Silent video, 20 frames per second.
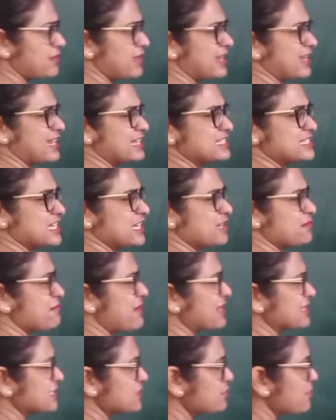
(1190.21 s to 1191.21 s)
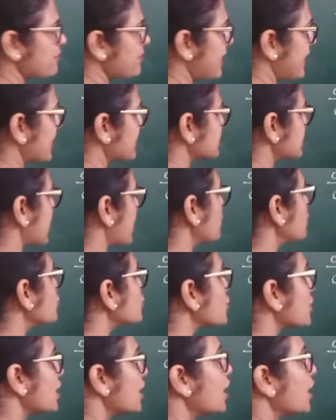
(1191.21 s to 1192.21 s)
I can take maximum x
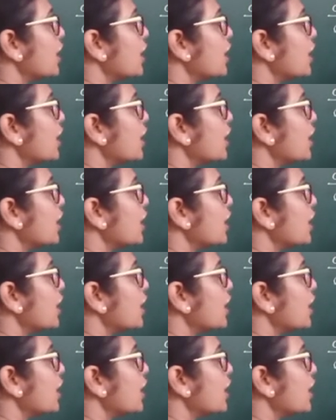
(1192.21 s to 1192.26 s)
out.